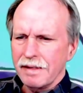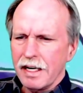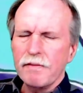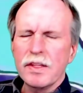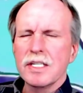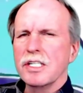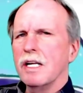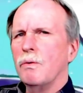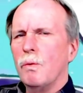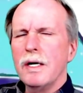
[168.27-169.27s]
If the
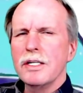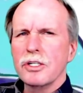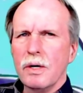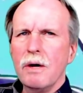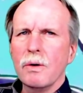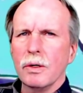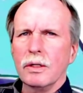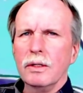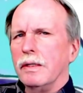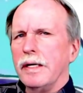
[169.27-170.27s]
sun was
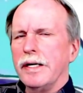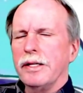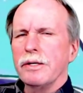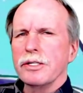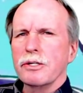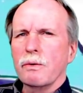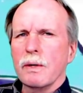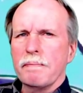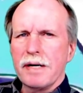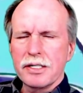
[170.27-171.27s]
local and those
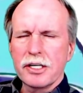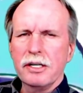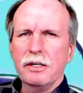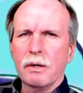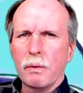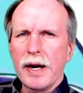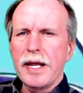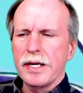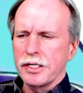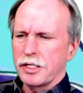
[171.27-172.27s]
crepuscular
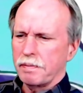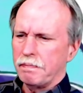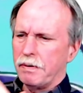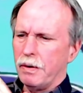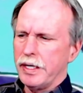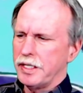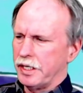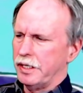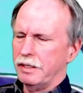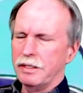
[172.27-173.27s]
rays
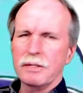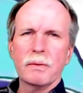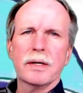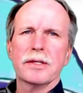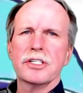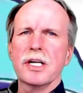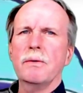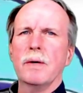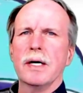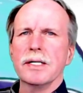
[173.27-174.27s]
pointed to where the
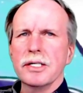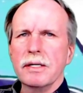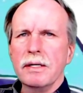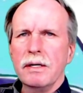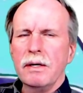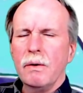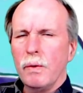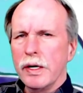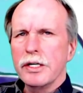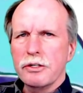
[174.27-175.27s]
sun was,
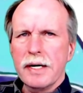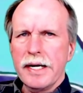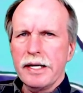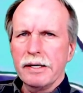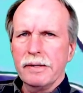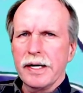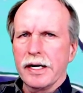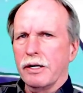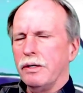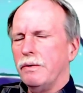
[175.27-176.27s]
we could triangulate
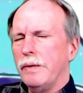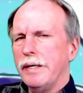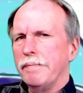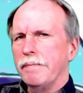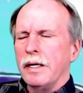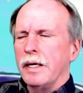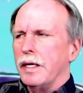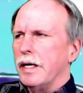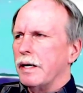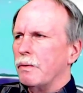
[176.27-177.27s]
it, couldn't we?
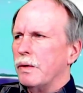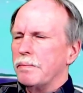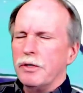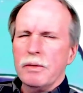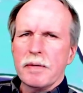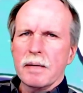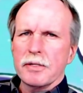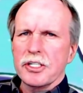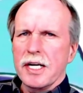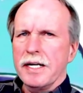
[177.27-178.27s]
Yet when Blue Marble
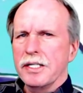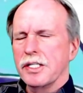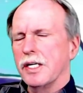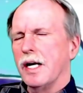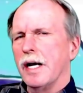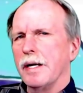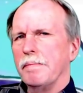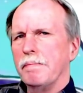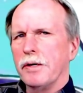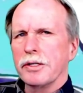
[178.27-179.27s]
Science and I
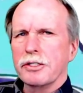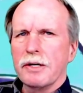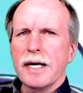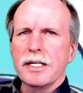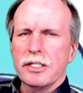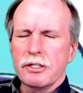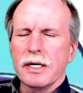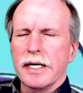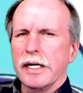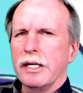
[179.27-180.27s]
both tried to
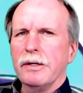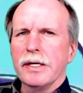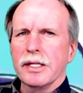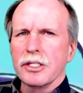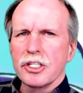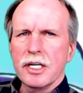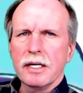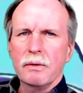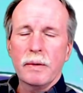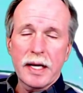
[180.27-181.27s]
triangulate the
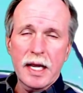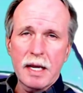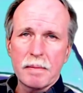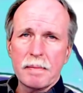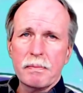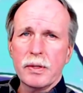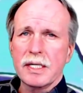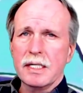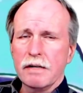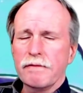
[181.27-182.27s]
sun, we came up
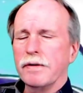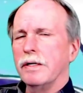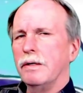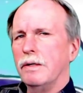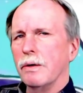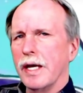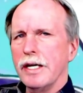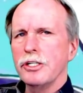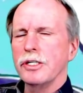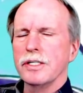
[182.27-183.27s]
with different
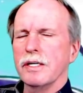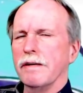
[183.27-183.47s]
locations